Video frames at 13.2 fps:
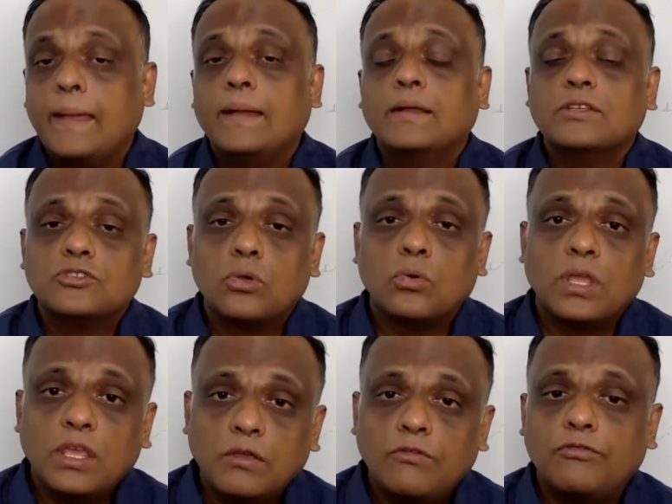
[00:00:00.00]
So,
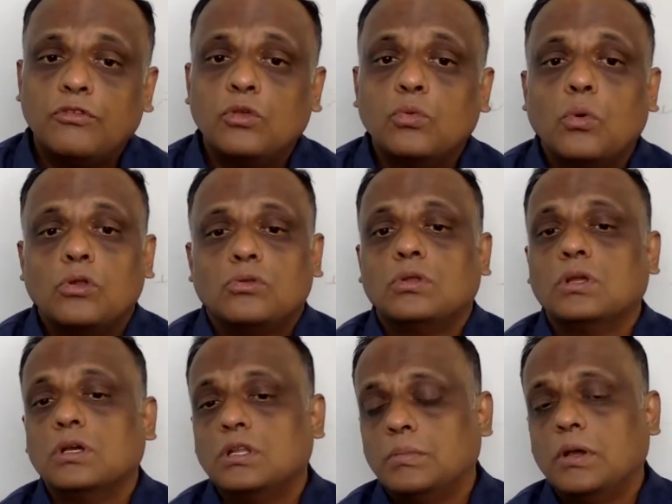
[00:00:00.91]
if you want to learn
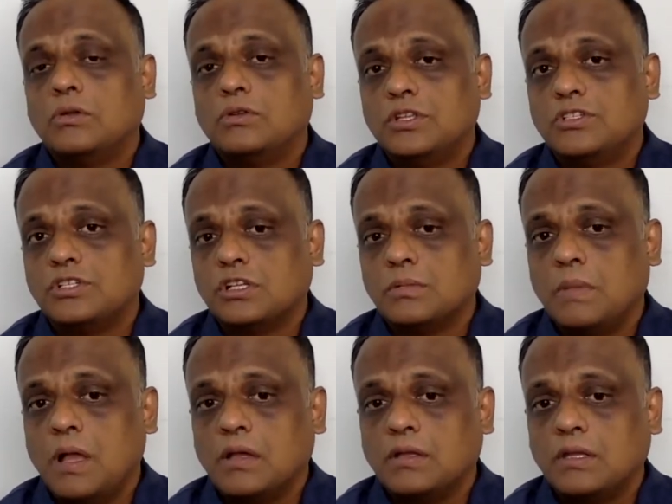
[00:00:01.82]
about digital
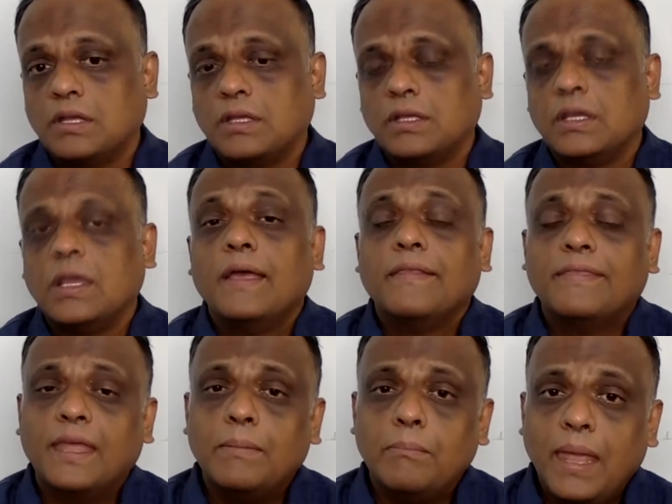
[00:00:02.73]
marketing,
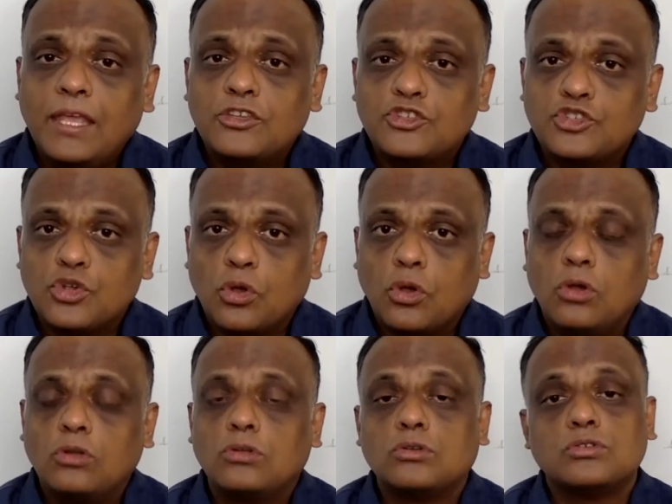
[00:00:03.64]
then make sure
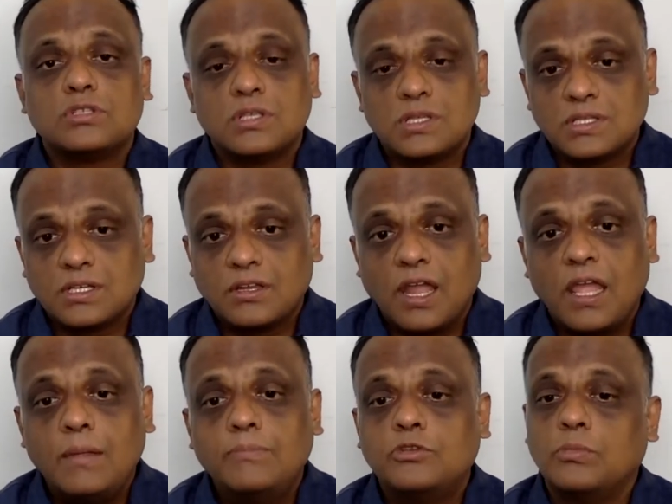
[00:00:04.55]
to
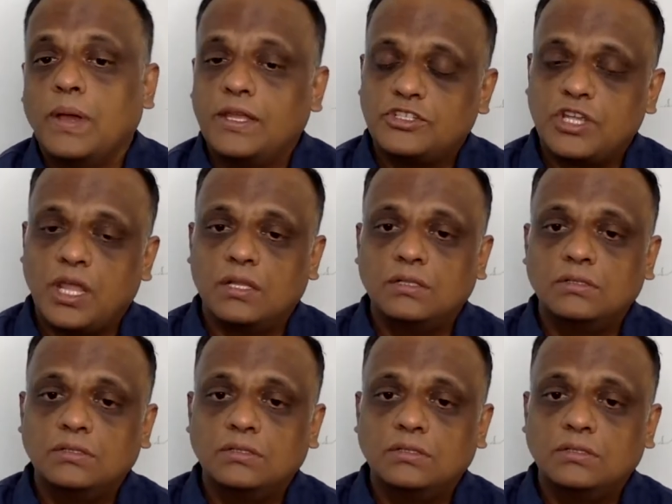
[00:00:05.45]
subscribe to my channel